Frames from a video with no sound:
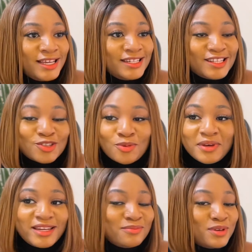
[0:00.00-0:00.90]
There are so
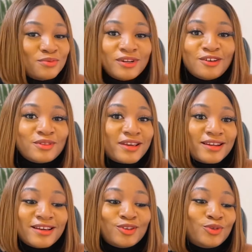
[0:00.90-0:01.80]
many people out there
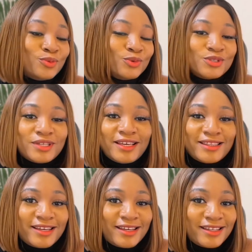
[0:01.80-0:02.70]
that don't want to get
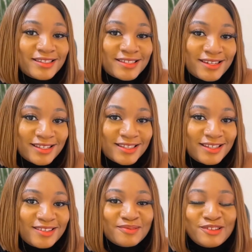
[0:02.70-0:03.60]
their hands
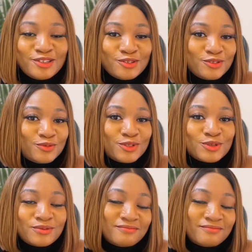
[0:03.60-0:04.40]
dirty, don't want to